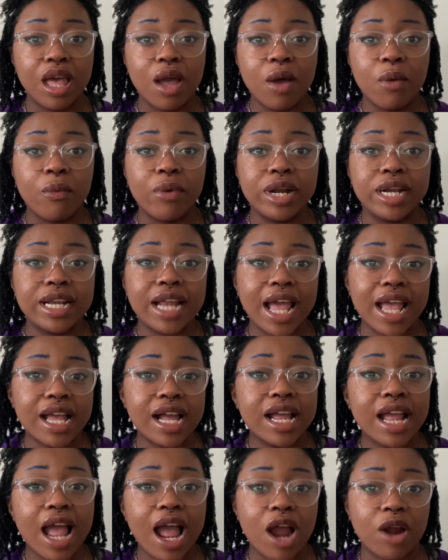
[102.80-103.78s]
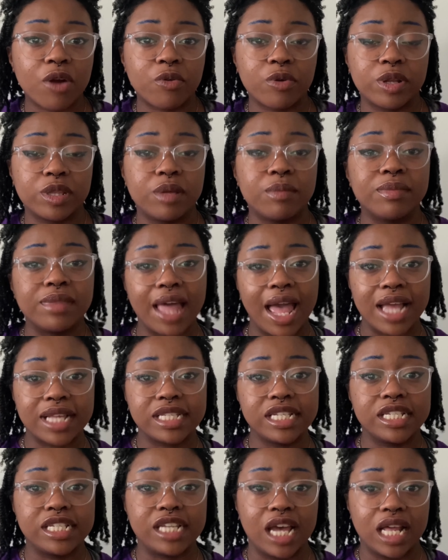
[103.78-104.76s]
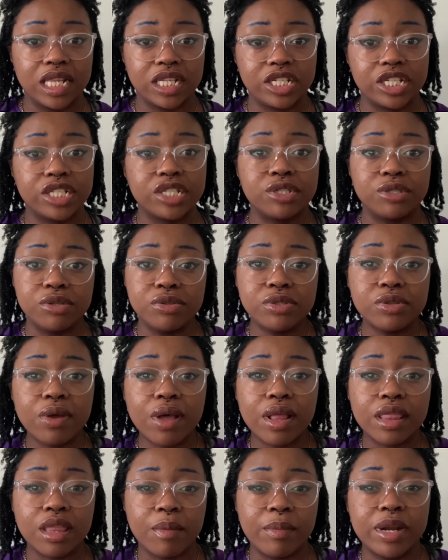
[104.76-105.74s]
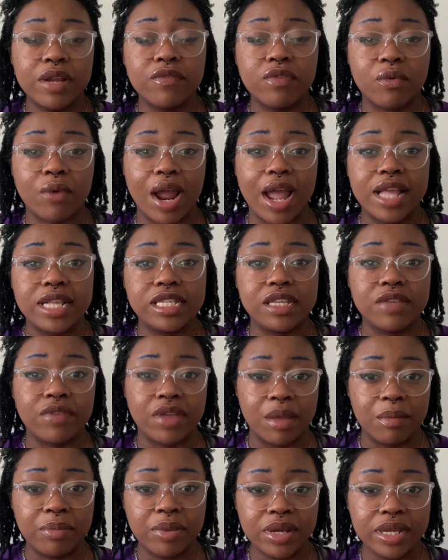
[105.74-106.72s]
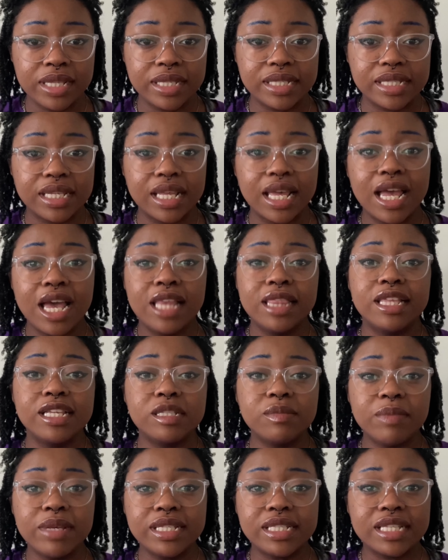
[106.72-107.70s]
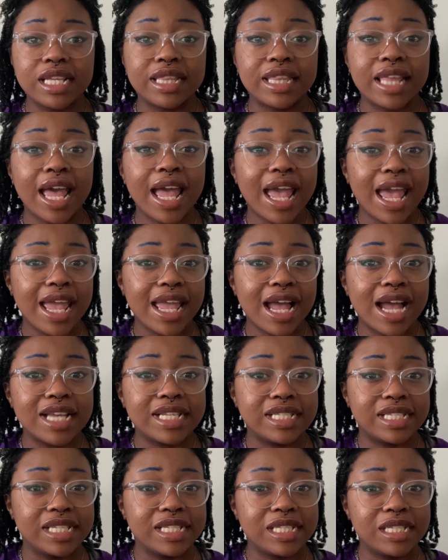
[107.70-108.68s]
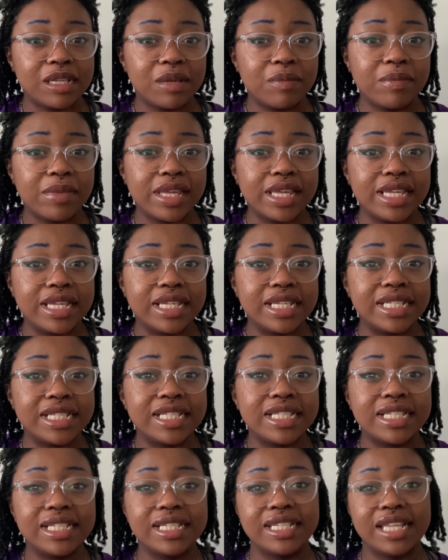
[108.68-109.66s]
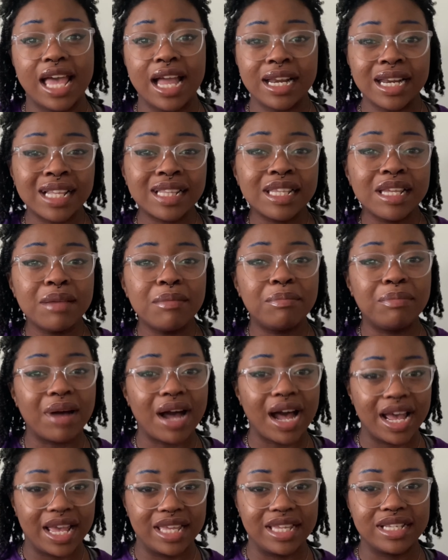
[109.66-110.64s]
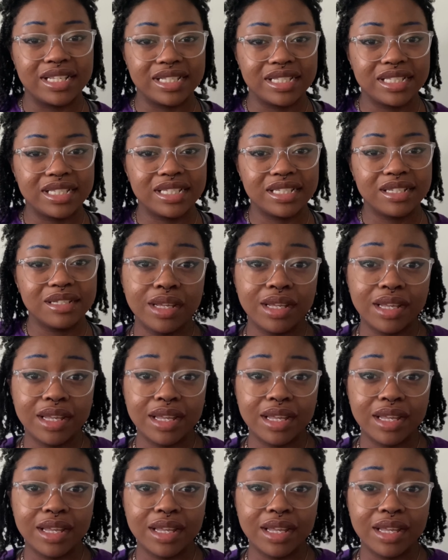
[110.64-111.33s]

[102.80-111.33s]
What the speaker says: When an AI algorithm lacks intelligence due to a limited variety of inputs, this means that AI system is technically biased.